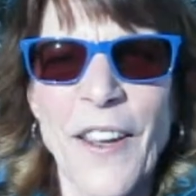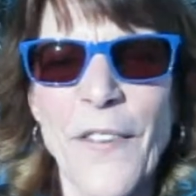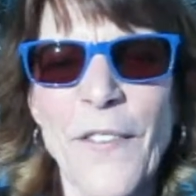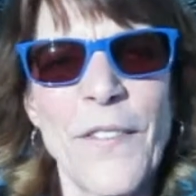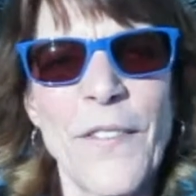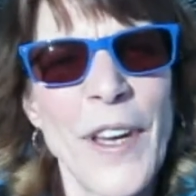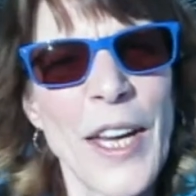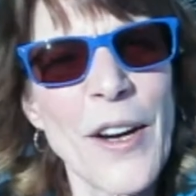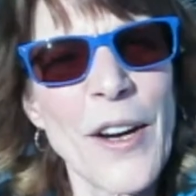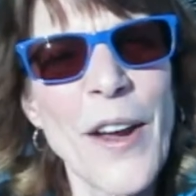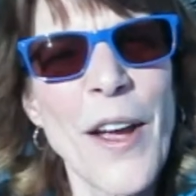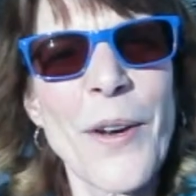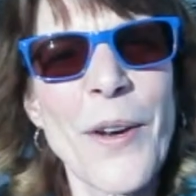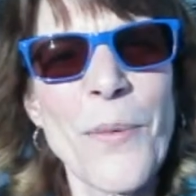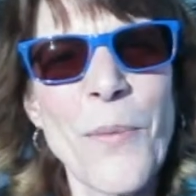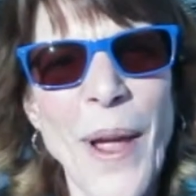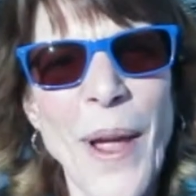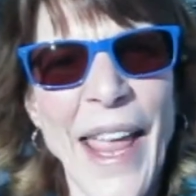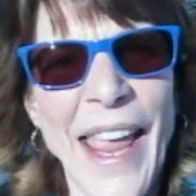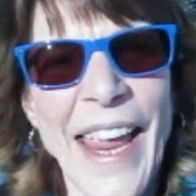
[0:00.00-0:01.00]
figure out a
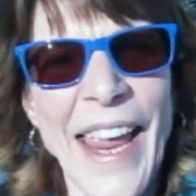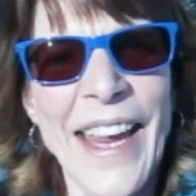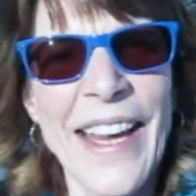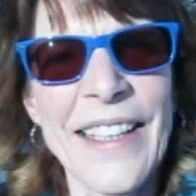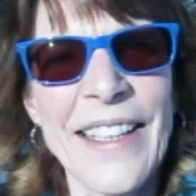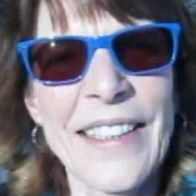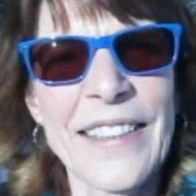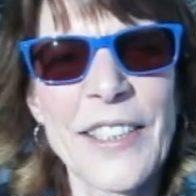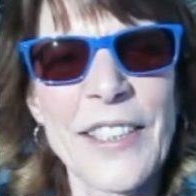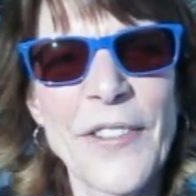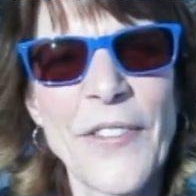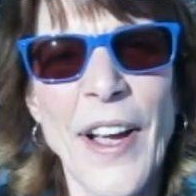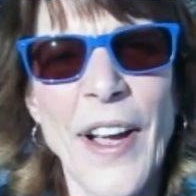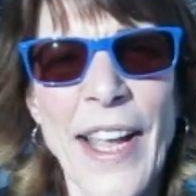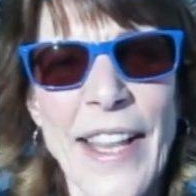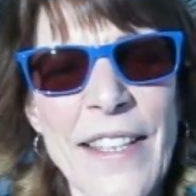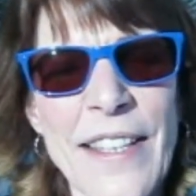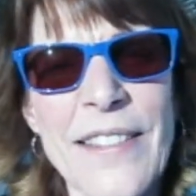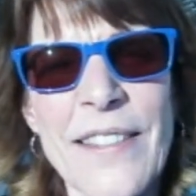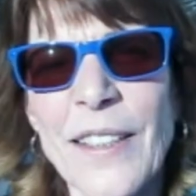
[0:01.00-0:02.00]
way to
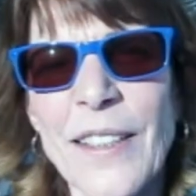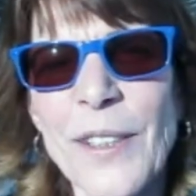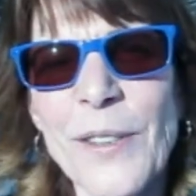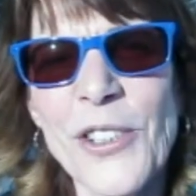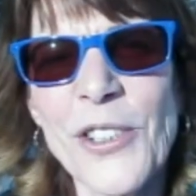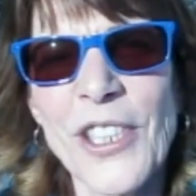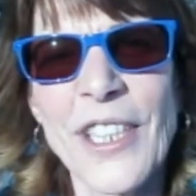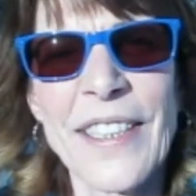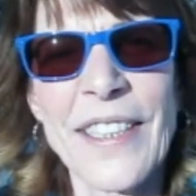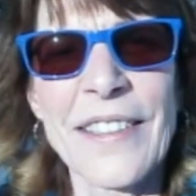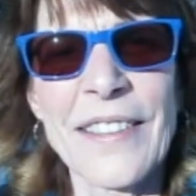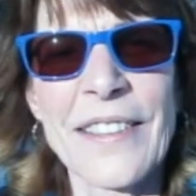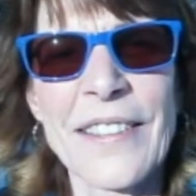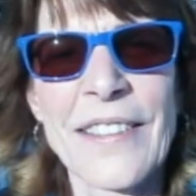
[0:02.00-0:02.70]
find the solution.